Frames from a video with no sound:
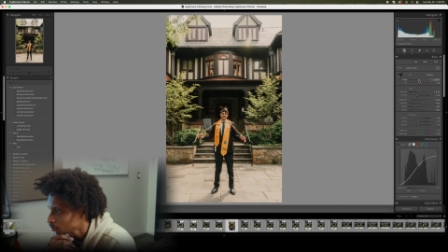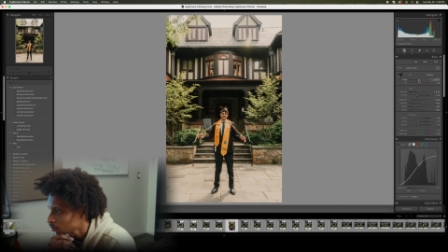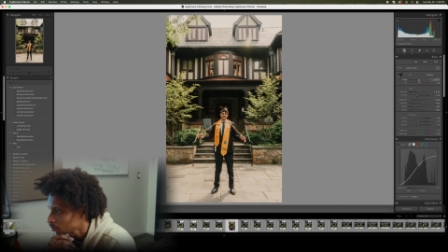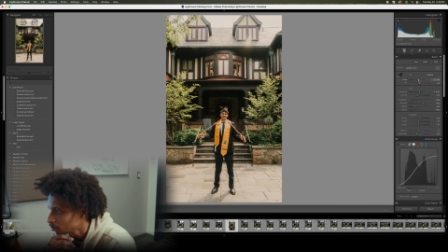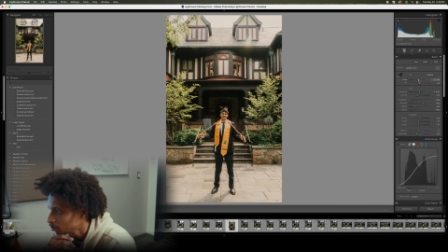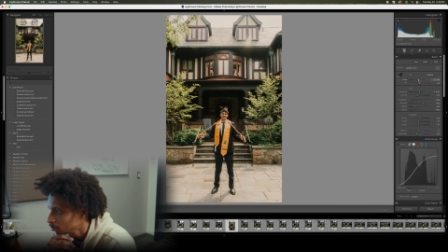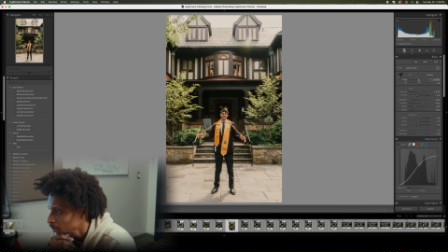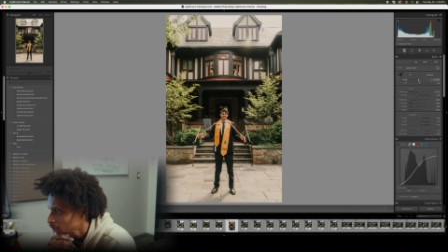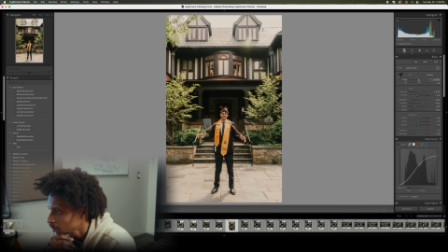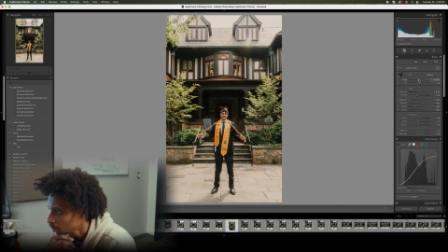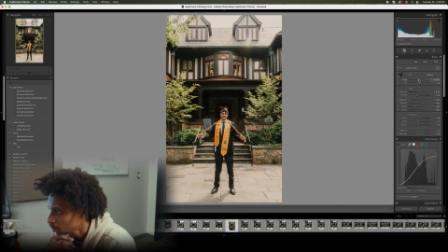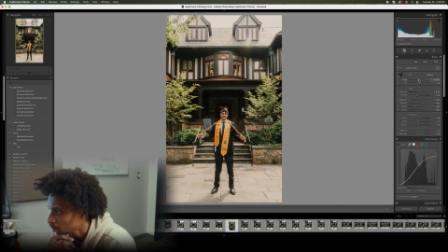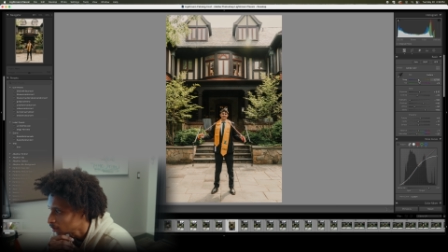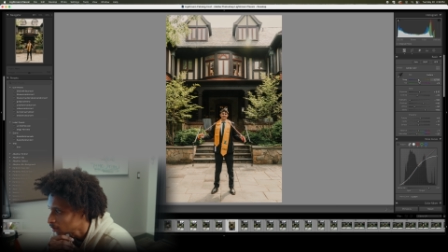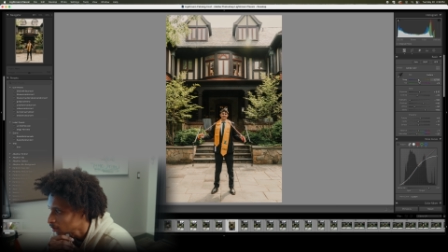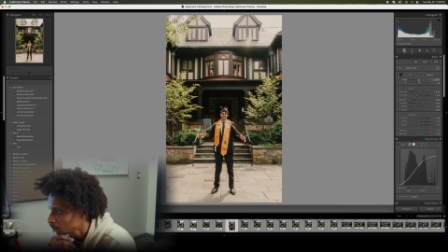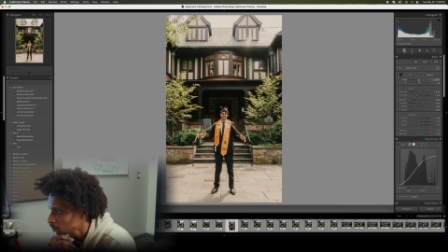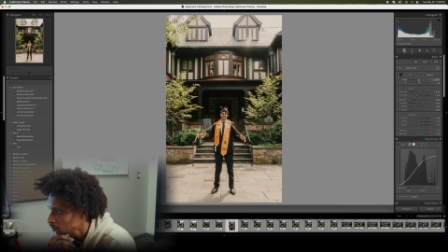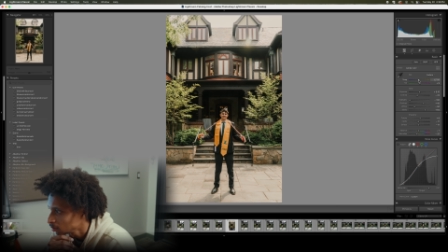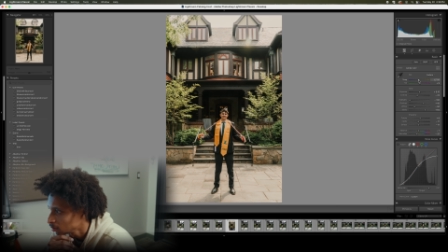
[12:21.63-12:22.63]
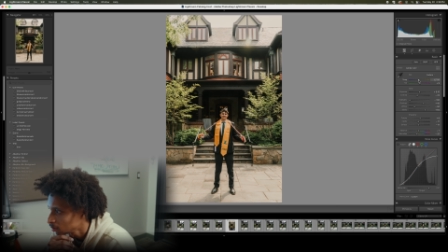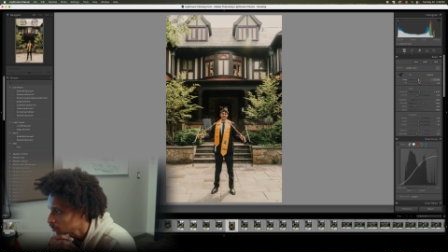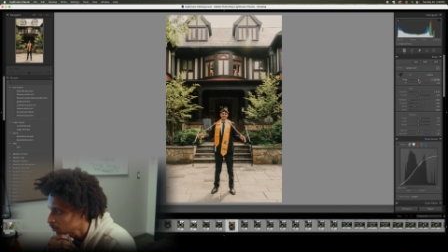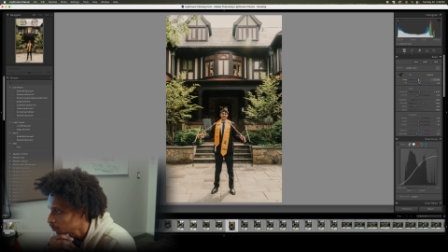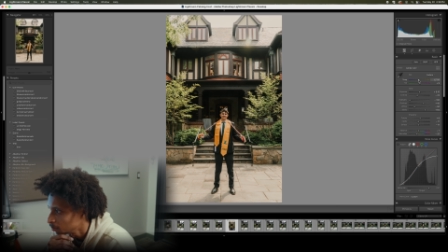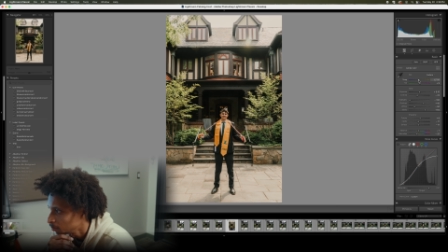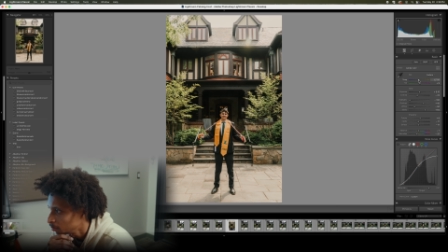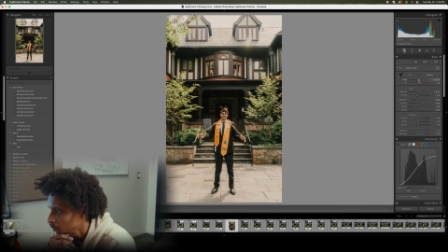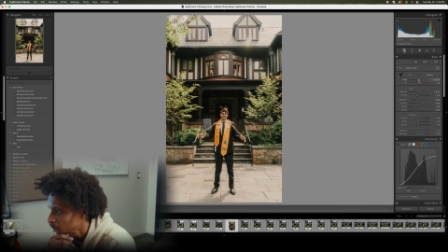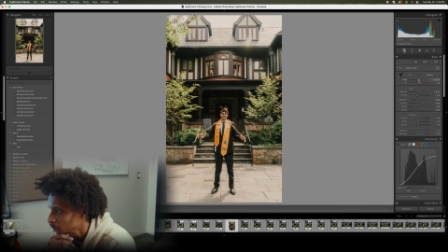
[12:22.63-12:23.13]
so I'll bring it down just a
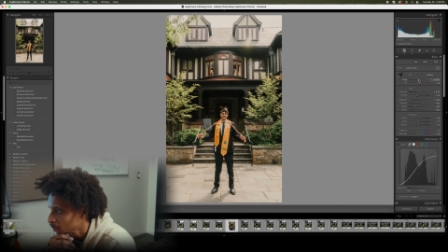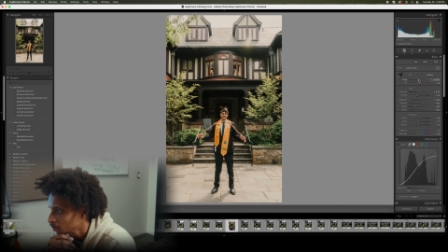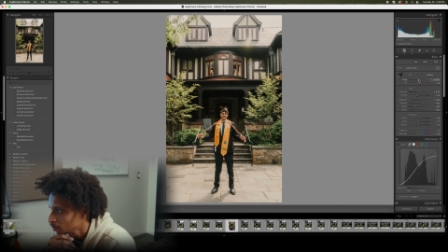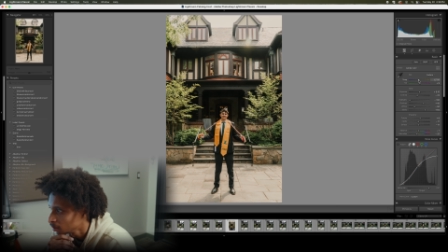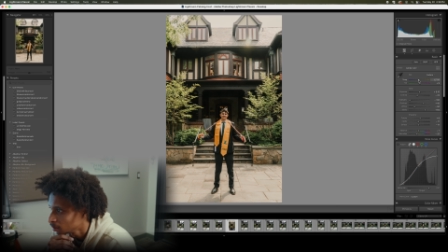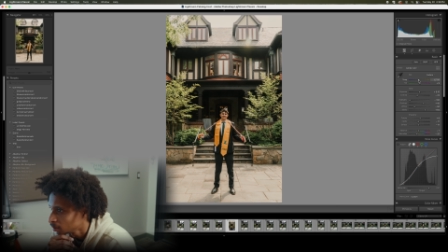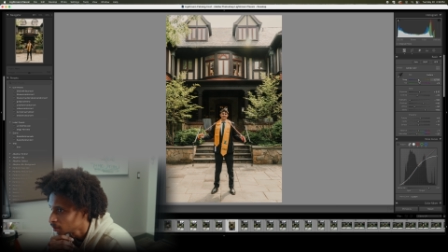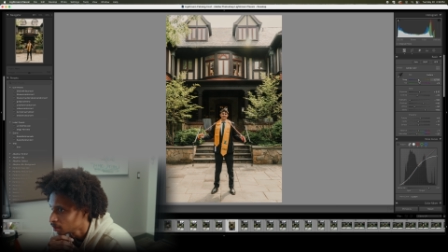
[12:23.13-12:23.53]
bit.